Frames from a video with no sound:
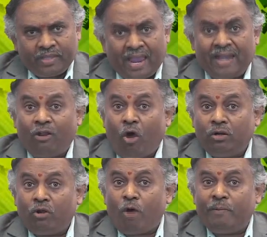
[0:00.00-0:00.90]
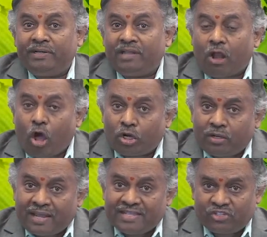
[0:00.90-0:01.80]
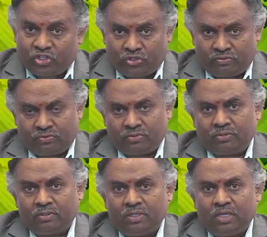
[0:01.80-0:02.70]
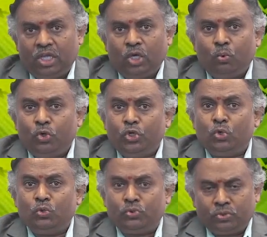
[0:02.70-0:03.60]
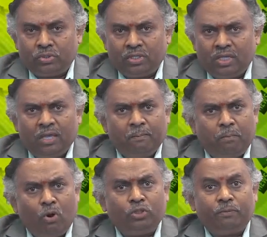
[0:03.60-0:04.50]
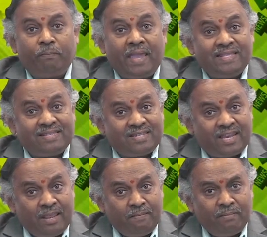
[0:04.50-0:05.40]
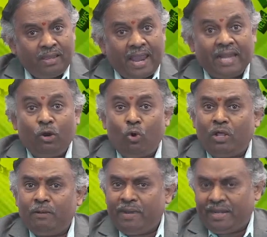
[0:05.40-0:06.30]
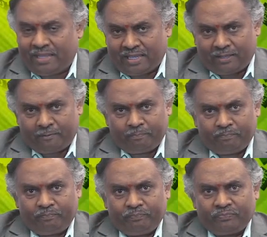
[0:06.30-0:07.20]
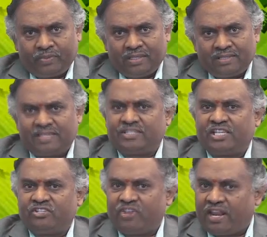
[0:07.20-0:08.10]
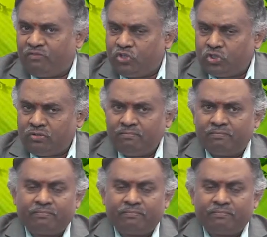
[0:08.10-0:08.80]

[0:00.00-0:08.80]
and non-governmental organizations would use both mainstream and local media such as television,